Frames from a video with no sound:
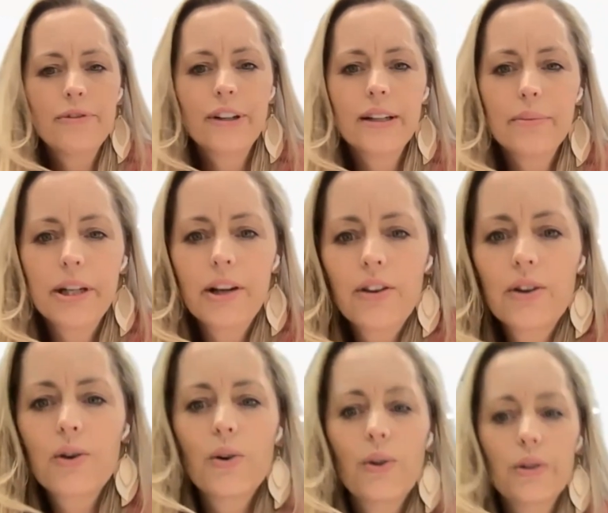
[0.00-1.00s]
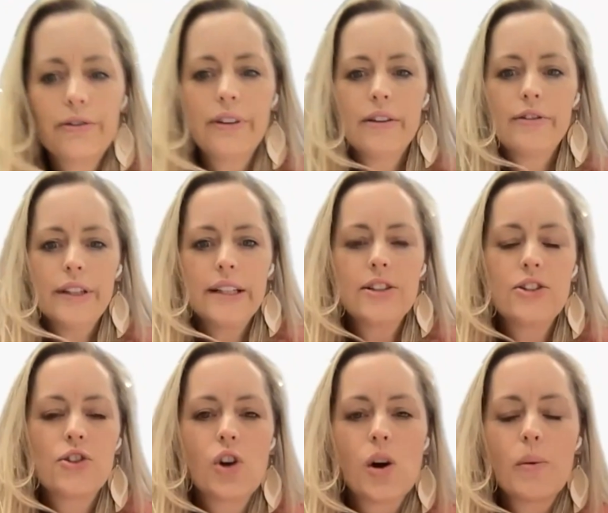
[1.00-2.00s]
For anybody on the call, feel free to
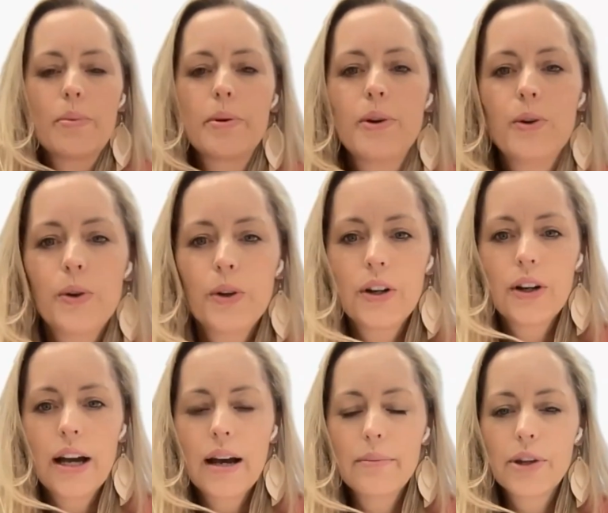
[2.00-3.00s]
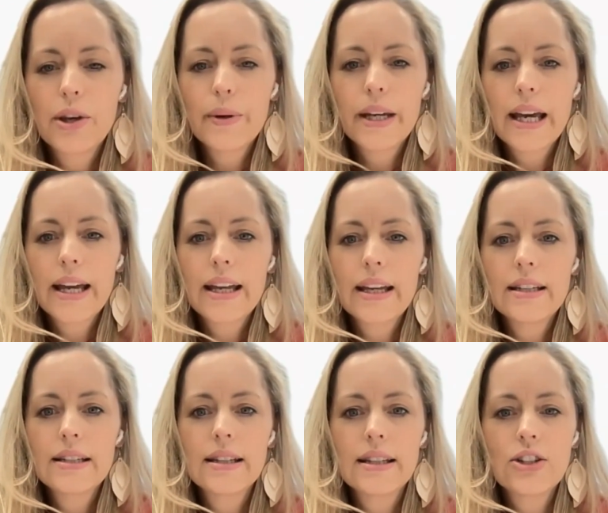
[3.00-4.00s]
drop your Q&A
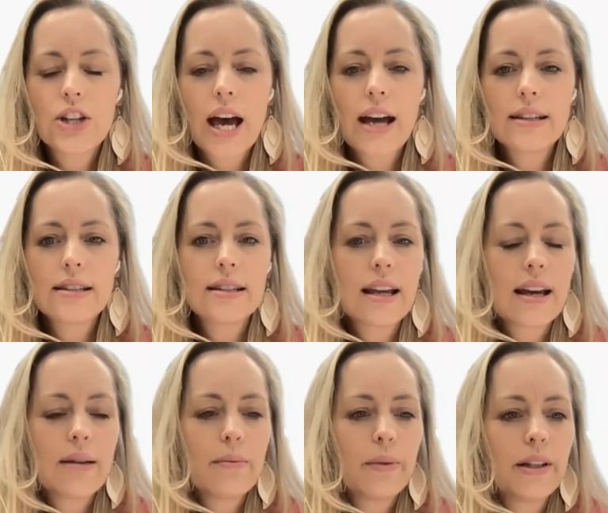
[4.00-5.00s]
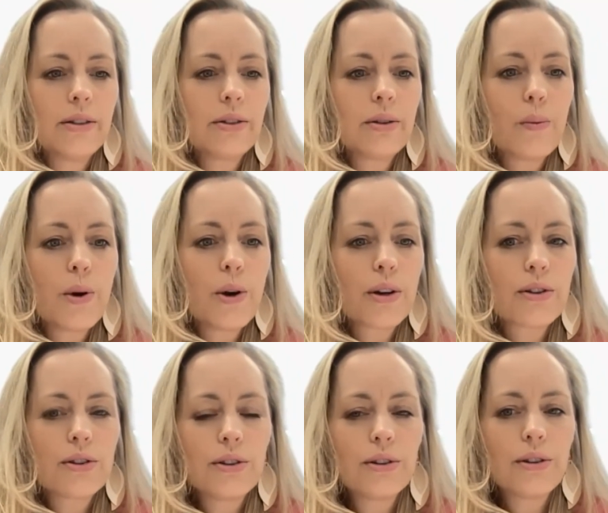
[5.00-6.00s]
into the chat, and we'll work
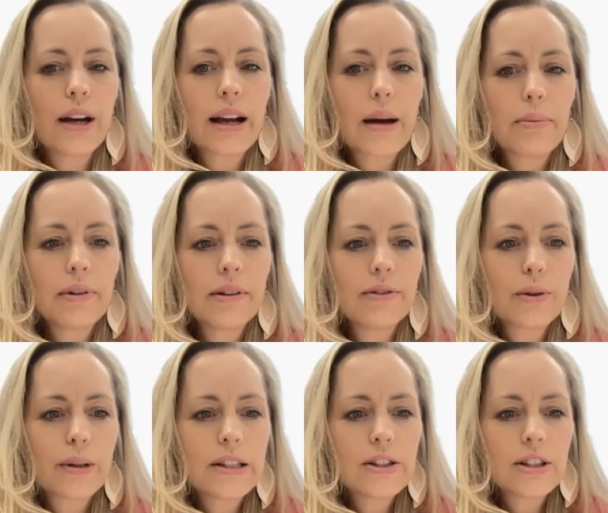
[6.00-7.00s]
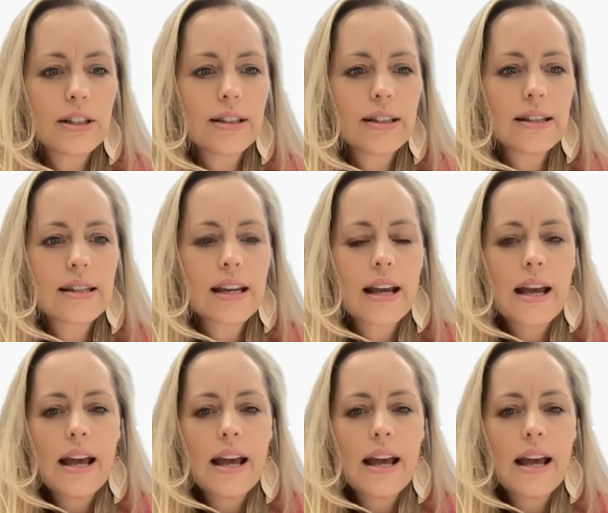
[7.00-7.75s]
through a couple of questions.